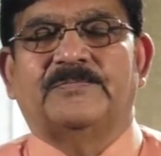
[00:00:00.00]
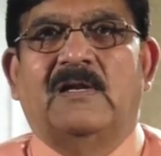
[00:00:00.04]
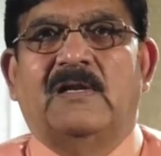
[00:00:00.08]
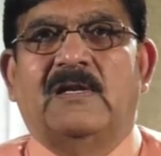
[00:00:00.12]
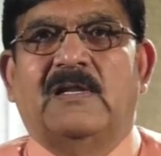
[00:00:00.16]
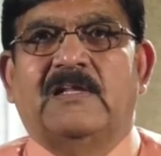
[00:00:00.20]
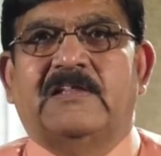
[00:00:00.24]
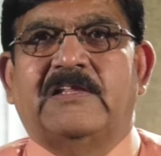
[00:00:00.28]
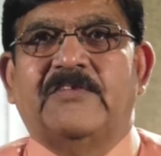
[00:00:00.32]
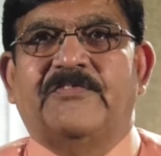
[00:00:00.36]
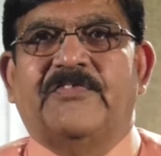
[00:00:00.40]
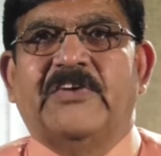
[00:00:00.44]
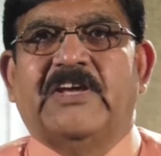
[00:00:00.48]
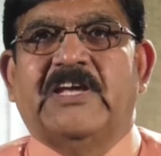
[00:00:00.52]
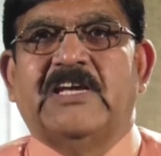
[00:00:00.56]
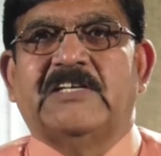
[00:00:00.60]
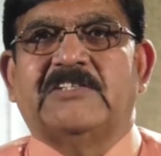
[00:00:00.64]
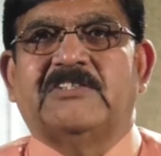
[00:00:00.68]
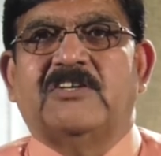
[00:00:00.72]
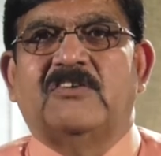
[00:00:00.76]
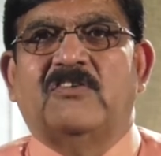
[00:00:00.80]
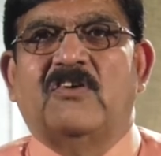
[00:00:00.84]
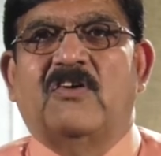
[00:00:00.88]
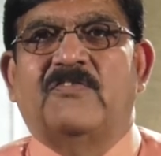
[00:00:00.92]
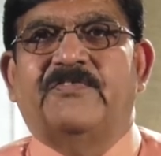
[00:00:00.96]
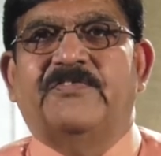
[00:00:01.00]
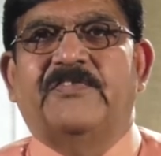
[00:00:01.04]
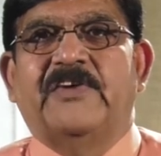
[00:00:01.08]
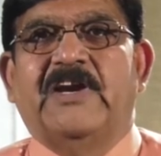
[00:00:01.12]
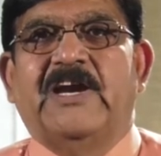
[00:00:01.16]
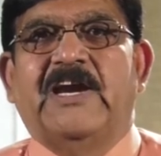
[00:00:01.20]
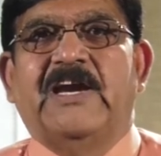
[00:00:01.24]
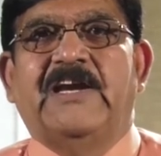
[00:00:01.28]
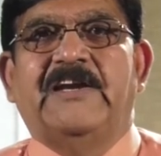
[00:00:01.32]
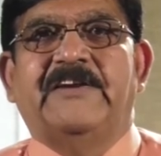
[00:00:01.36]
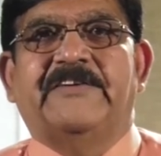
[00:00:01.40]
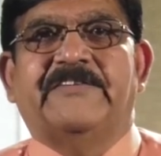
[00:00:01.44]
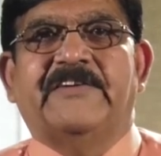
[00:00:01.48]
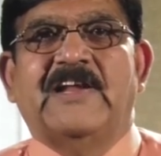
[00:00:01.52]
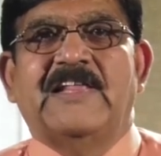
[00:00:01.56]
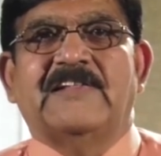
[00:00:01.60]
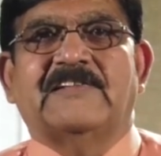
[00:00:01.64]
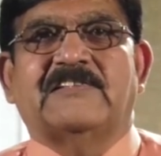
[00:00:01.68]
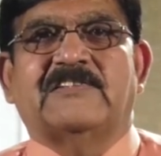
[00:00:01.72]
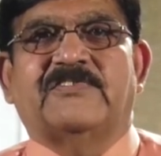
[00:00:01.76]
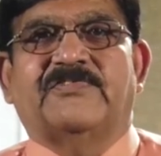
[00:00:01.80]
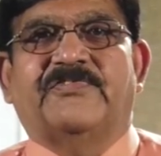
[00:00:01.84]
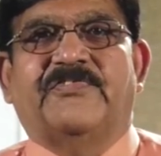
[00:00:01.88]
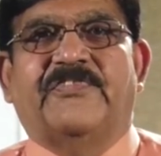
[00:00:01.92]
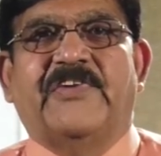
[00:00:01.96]
Lithification of
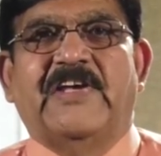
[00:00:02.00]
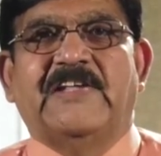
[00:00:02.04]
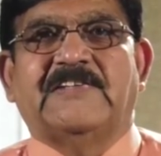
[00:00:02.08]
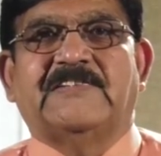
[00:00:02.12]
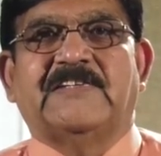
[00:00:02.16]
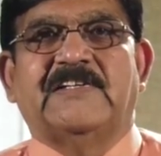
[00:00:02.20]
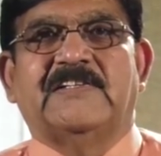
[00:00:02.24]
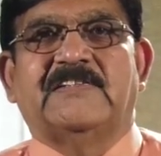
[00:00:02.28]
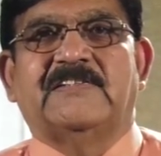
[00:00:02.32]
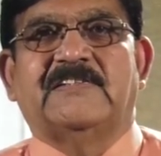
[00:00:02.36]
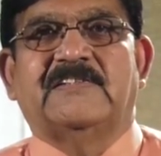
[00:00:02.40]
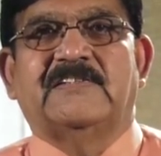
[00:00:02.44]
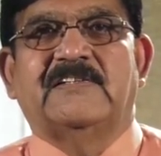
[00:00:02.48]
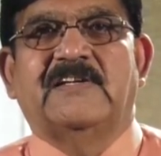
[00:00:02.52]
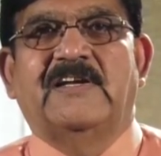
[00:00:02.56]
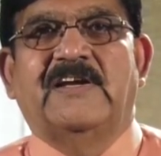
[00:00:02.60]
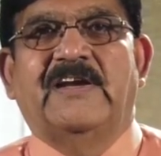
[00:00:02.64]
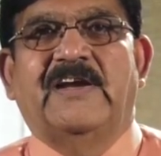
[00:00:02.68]
entrance facies